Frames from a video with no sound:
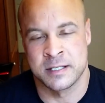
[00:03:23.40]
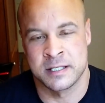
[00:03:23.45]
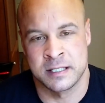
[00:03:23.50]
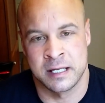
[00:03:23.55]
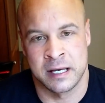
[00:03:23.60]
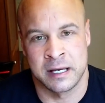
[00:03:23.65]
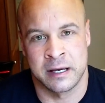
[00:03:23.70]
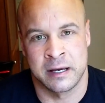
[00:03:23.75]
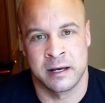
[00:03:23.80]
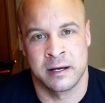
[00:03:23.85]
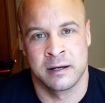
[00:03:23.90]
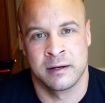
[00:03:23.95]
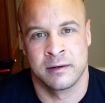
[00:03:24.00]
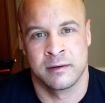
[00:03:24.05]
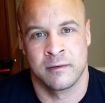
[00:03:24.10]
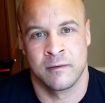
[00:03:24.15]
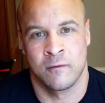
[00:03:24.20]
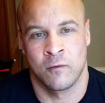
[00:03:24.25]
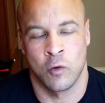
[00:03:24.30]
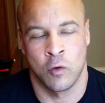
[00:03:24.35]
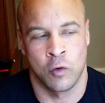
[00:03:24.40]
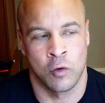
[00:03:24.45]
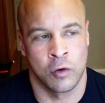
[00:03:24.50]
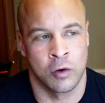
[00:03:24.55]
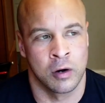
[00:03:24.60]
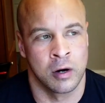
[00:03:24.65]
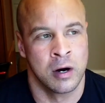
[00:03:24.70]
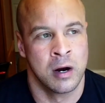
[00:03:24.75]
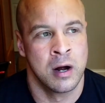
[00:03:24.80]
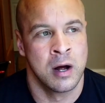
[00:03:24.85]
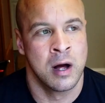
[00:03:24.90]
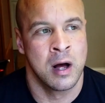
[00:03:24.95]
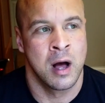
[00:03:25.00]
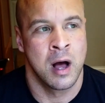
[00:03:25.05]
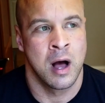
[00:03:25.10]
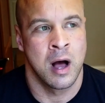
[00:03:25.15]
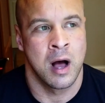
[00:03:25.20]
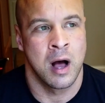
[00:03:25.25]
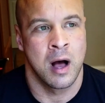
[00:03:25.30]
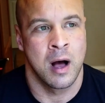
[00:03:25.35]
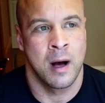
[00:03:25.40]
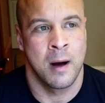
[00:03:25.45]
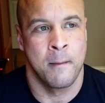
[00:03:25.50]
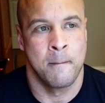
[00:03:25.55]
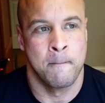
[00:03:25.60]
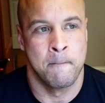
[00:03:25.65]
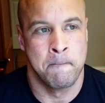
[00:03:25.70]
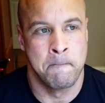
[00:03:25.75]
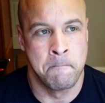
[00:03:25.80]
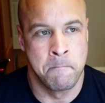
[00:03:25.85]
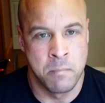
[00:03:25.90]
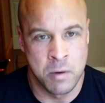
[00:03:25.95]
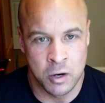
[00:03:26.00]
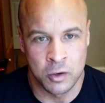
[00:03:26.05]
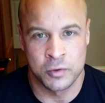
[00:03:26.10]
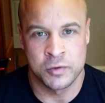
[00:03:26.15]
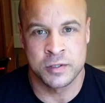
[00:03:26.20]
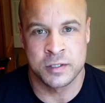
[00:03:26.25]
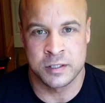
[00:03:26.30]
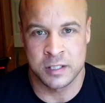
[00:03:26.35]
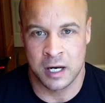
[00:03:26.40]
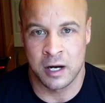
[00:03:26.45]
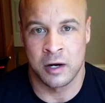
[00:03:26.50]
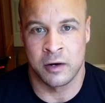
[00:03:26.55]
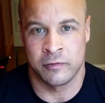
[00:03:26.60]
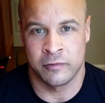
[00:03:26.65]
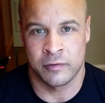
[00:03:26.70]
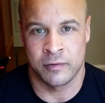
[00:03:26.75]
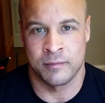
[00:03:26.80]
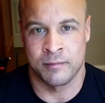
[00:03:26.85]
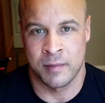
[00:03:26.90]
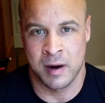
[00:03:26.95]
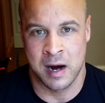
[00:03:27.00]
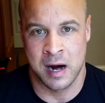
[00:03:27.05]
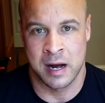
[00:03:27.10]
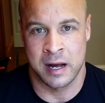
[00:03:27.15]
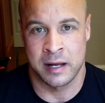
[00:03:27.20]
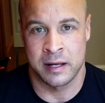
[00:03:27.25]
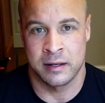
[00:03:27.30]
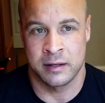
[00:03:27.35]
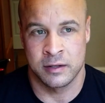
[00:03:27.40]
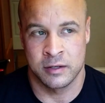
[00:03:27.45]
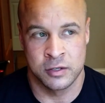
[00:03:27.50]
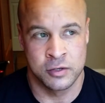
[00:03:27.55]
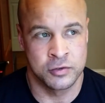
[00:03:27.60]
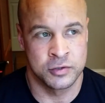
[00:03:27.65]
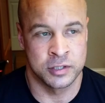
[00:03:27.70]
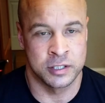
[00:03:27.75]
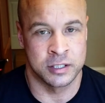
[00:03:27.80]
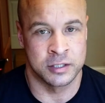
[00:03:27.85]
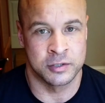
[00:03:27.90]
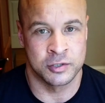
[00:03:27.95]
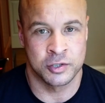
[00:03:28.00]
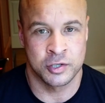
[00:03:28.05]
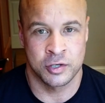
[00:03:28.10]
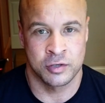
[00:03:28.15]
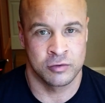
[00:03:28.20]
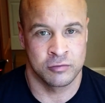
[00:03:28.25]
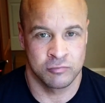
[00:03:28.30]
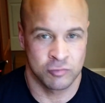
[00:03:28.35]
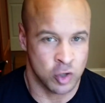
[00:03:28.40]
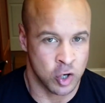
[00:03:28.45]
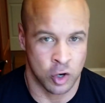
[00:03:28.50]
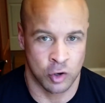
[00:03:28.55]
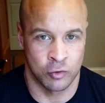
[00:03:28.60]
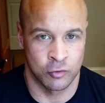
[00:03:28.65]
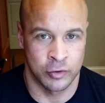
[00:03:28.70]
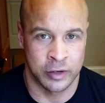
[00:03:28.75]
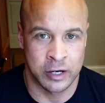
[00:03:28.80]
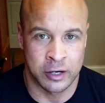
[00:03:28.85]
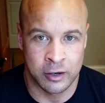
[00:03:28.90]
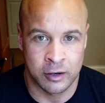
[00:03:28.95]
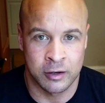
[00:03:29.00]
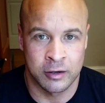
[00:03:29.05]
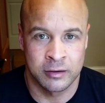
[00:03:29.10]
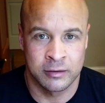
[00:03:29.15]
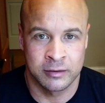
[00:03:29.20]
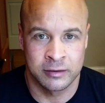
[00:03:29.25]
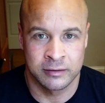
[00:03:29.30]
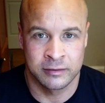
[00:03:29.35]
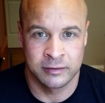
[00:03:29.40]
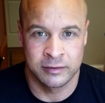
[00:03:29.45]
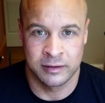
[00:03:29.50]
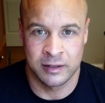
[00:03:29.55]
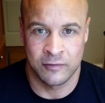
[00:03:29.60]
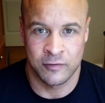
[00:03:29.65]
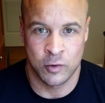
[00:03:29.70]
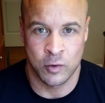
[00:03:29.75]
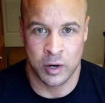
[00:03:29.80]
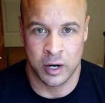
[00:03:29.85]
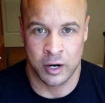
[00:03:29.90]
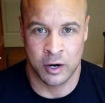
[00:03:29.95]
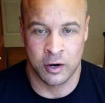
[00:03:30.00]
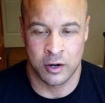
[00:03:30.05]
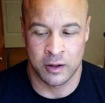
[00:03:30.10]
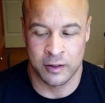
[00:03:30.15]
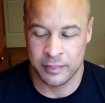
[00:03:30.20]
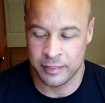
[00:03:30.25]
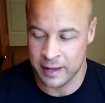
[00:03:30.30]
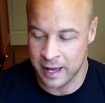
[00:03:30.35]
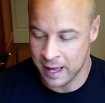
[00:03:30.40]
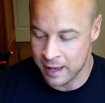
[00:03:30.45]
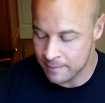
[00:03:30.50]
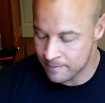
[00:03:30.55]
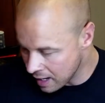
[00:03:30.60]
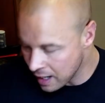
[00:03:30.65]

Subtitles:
mistake for most of my usage career, if you want to call it that.